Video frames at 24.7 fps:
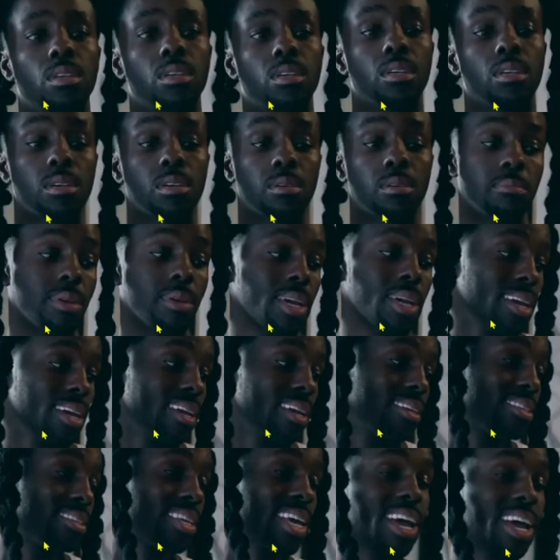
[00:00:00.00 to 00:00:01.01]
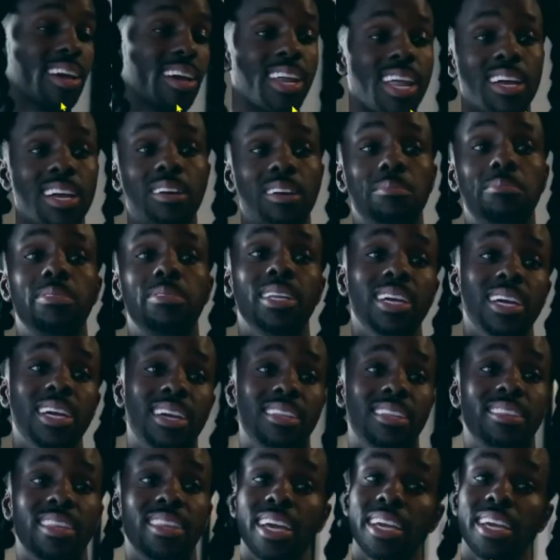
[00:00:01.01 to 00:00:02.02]
about a decent little new
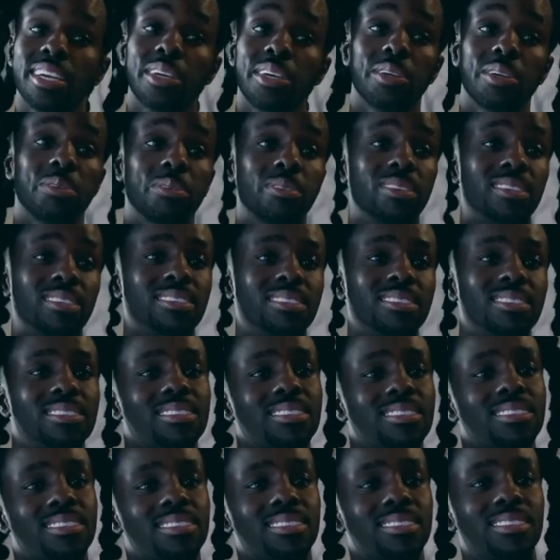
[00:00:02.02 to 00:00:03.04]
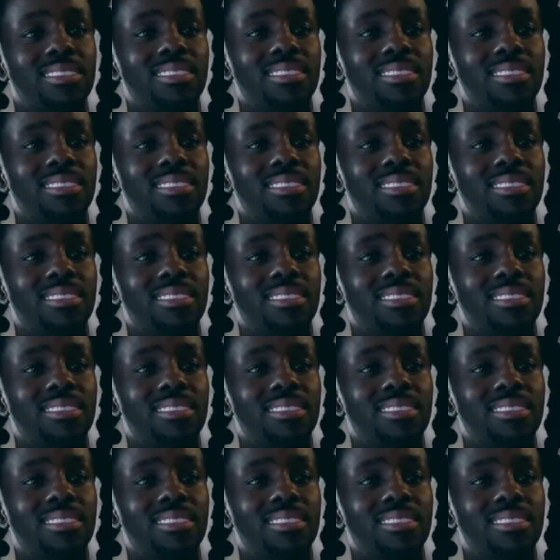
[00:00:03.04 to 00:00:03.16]
apartment situation.